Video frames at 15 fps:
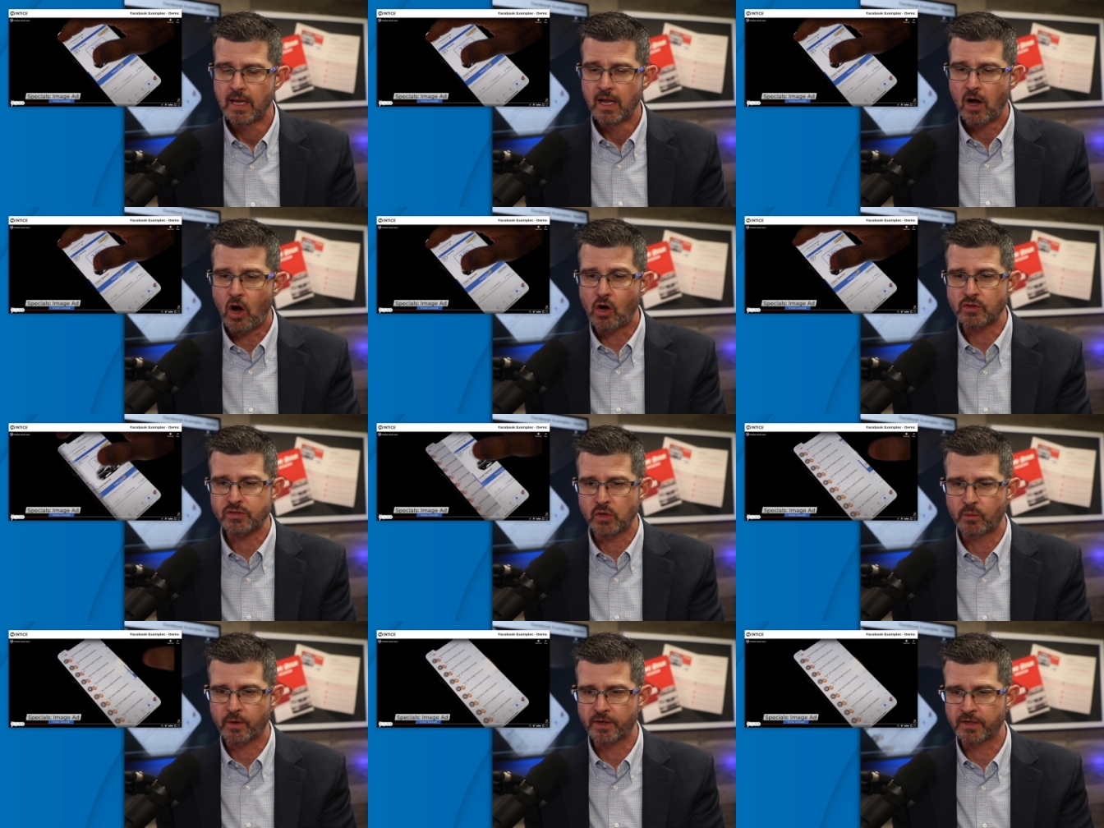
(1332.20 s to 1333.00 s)

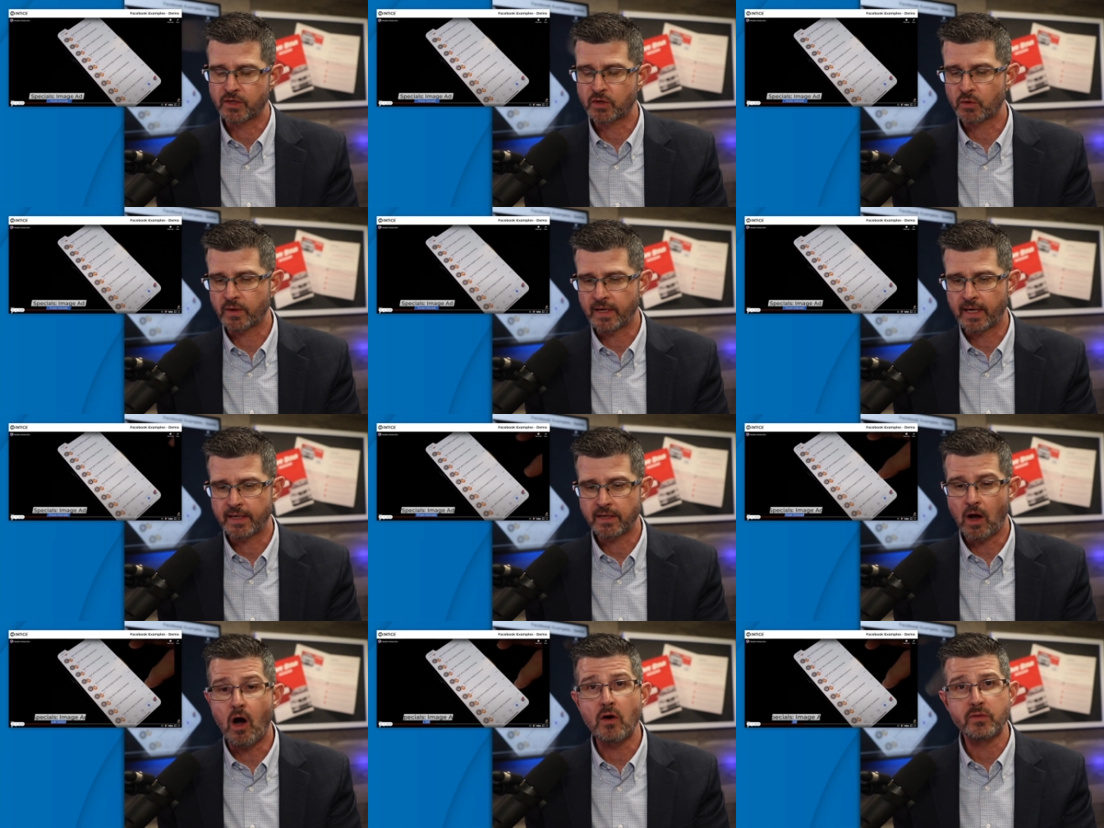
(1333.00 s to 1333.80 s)
Also, we're going to
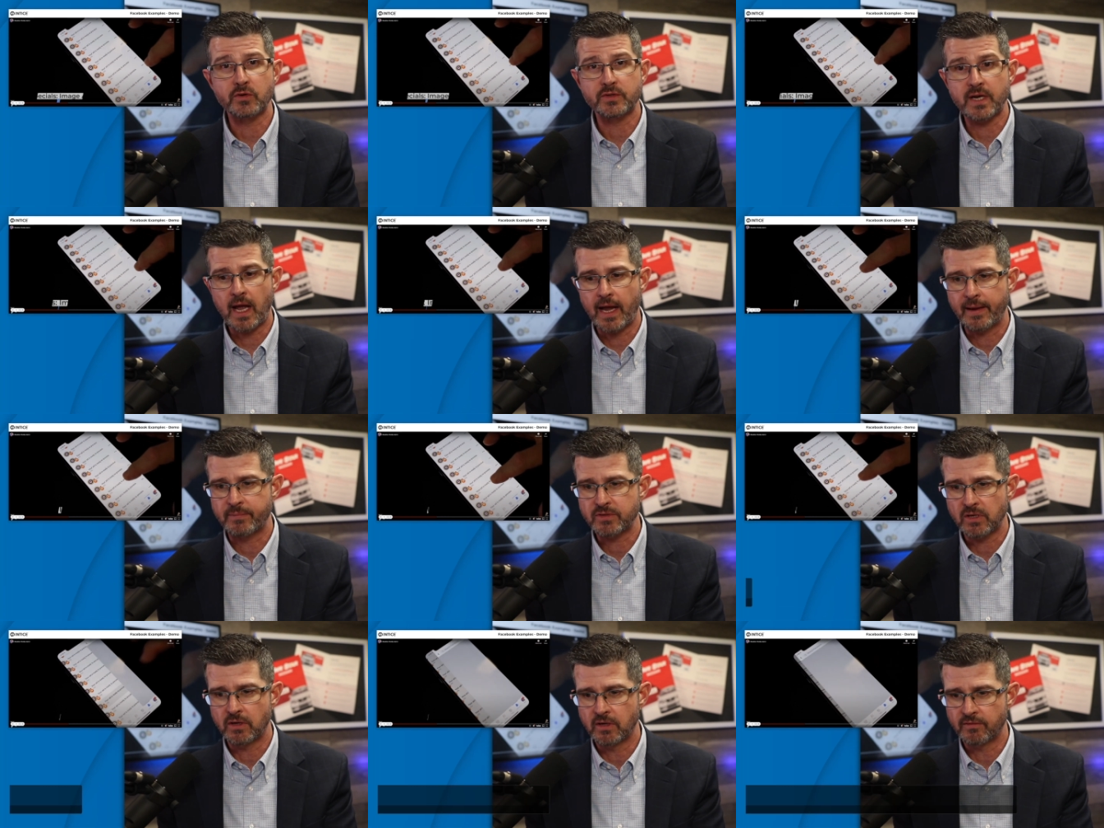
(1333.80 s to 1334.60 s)
create other
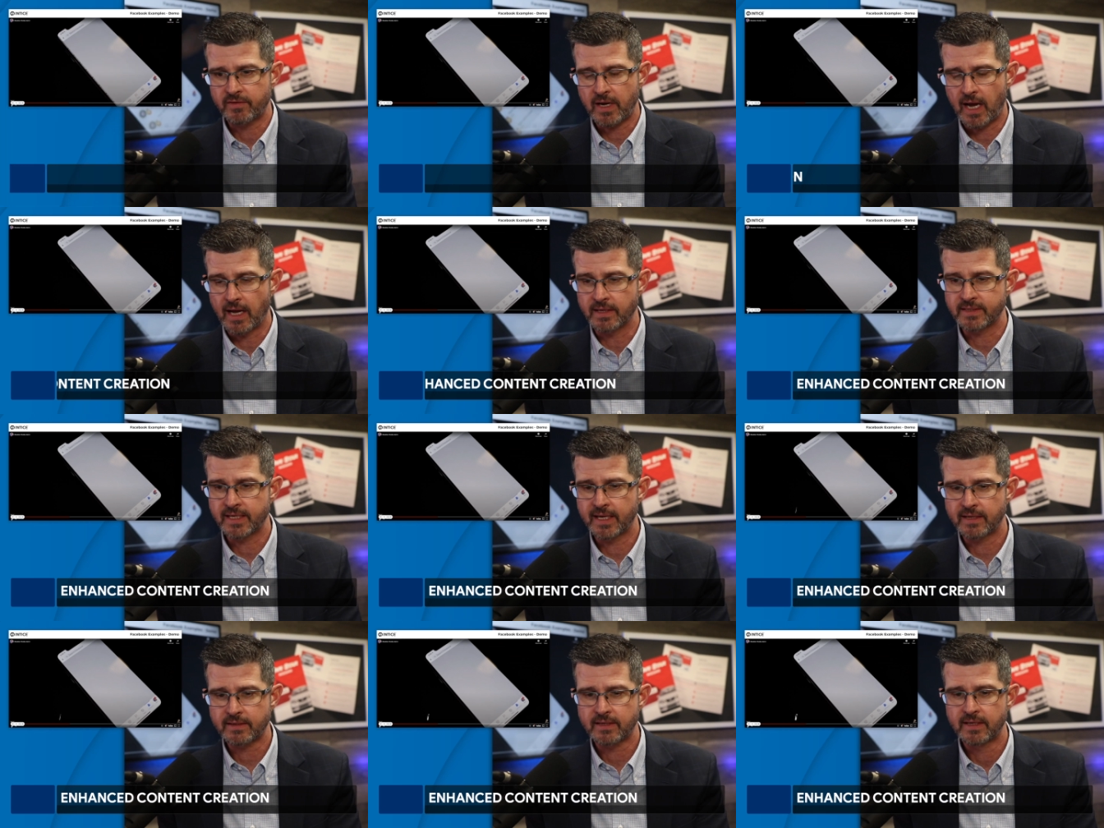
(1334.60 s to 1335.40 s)
types of
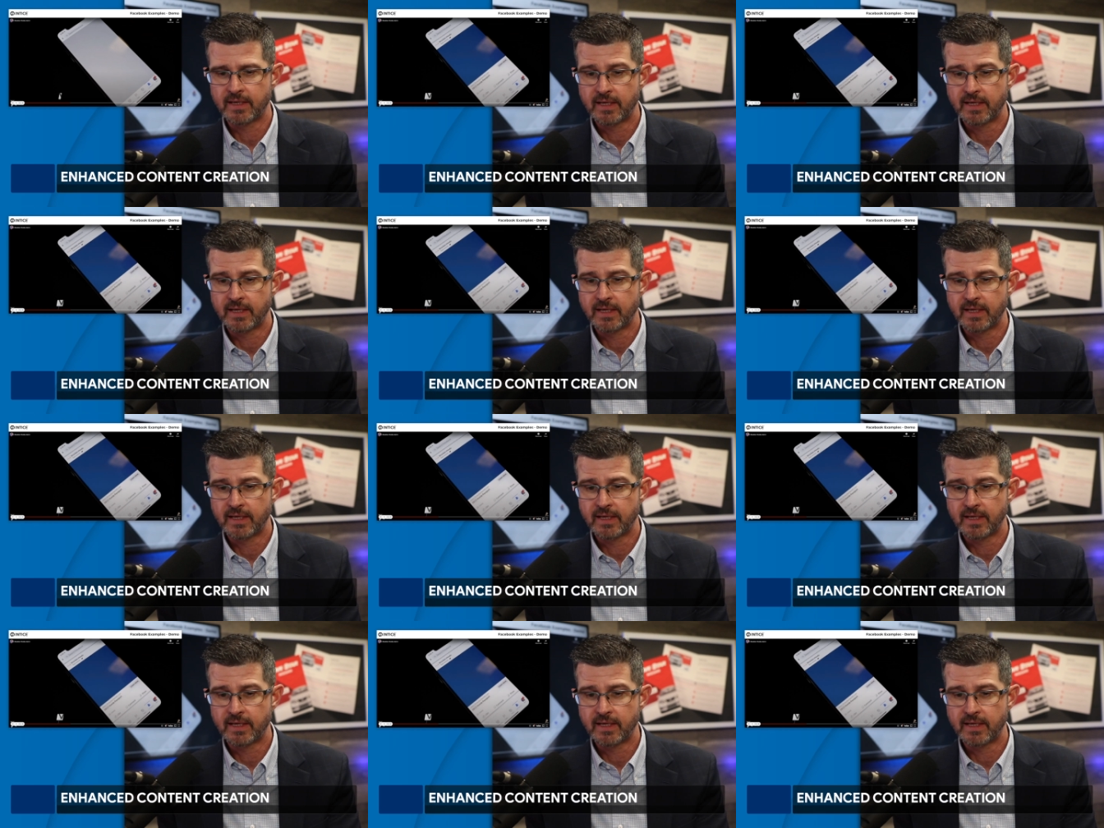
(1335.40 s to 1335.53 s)
content.